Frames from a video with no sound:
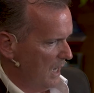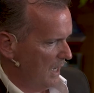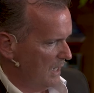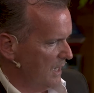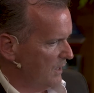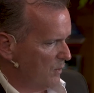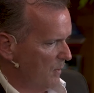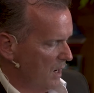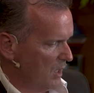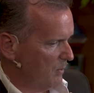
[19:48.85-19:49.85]
And I think it's
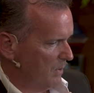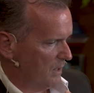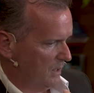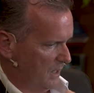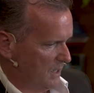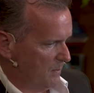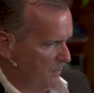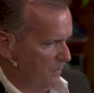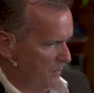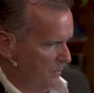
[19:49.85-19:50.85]
remarkable that this
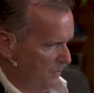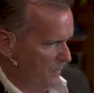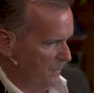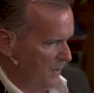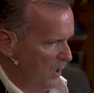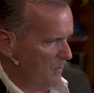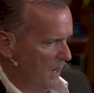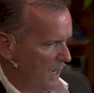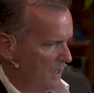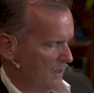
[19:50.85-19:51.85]
young
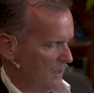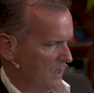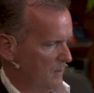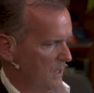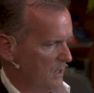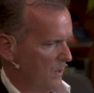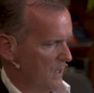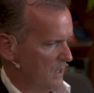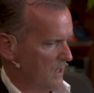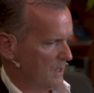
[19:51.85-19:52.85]
man in his mid
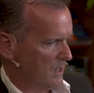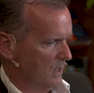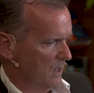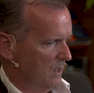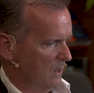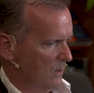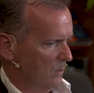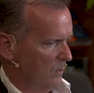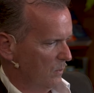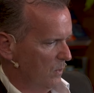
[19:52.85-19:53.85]
20s
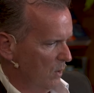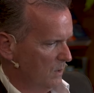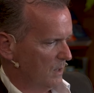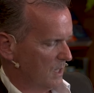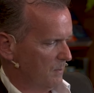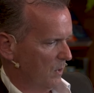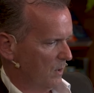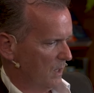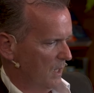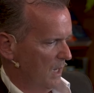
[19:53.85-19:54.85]
wrote this
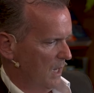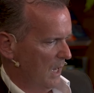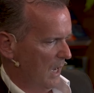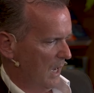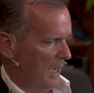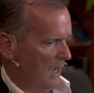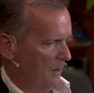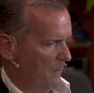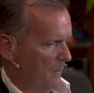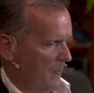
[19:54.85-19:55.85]
book.
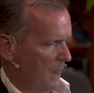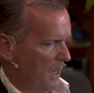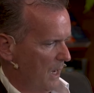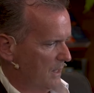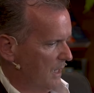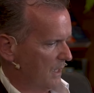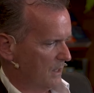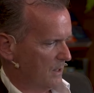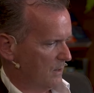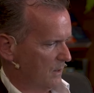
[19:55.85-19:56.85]
Um, I think
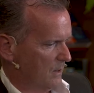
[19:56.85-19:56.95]
it's